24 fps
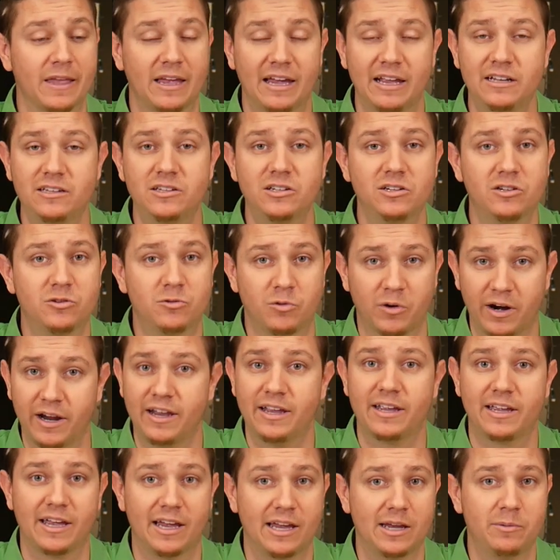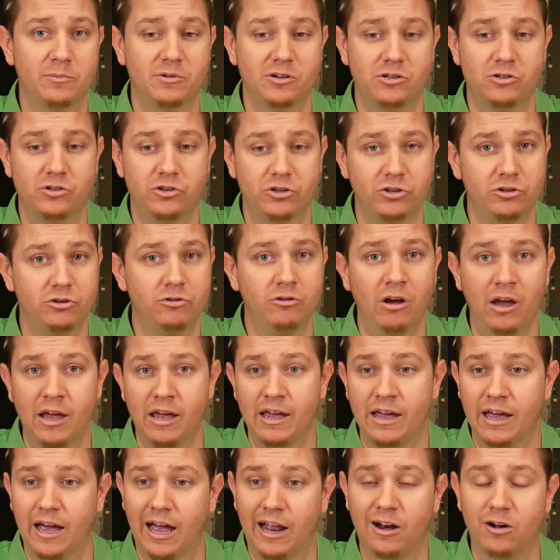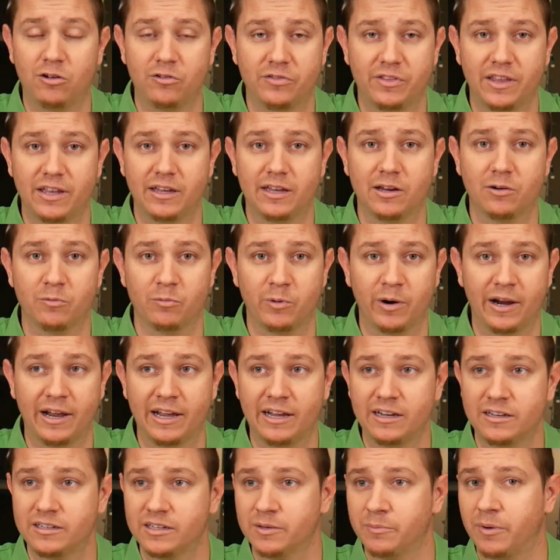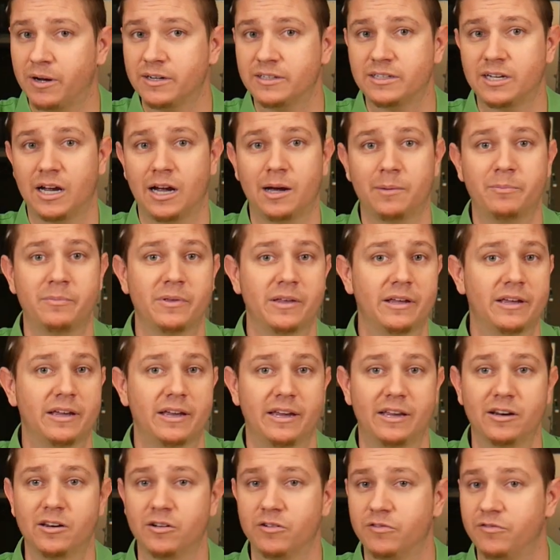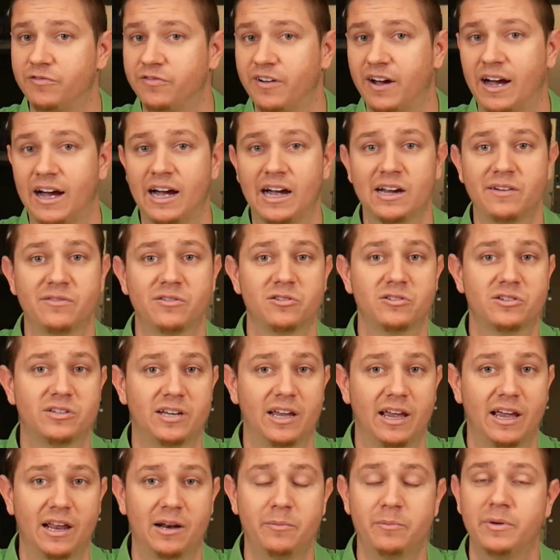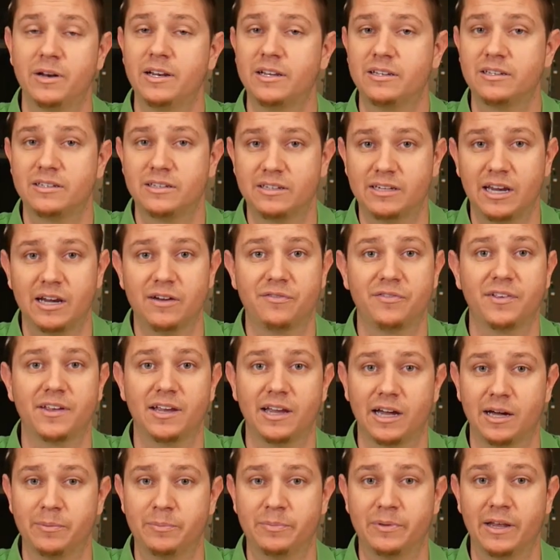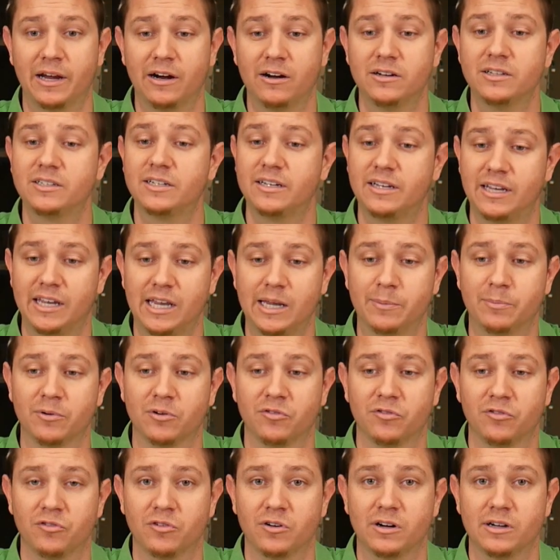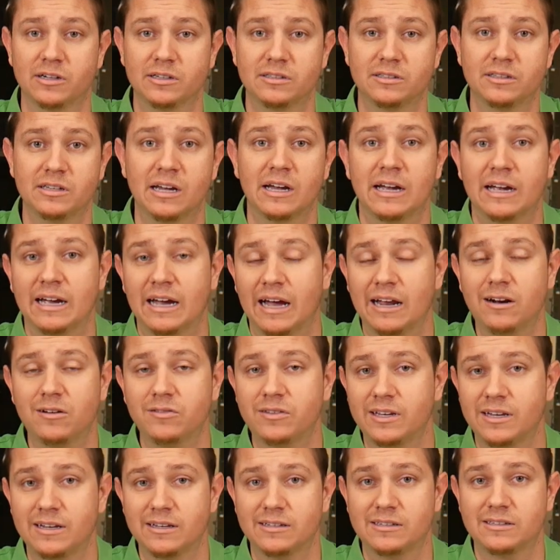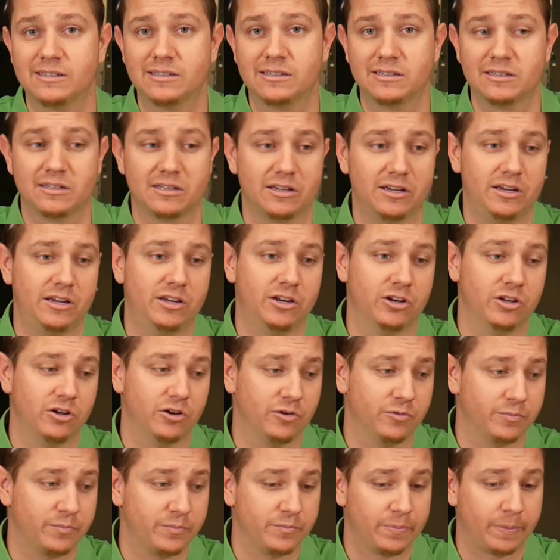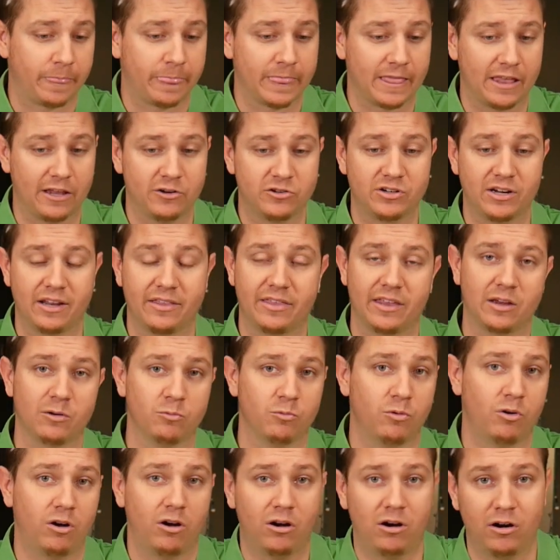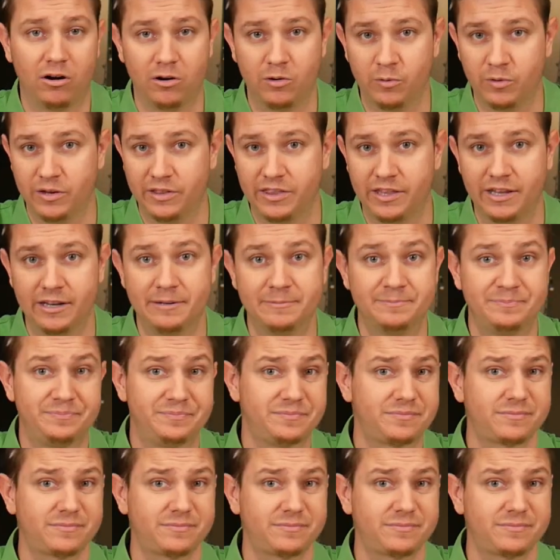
it's a great game with 2. I don't think it ranks in my top, 5 or 10, but it's definitely up there. It's a keeper for us. I don't think it's, there's anything wrong with it.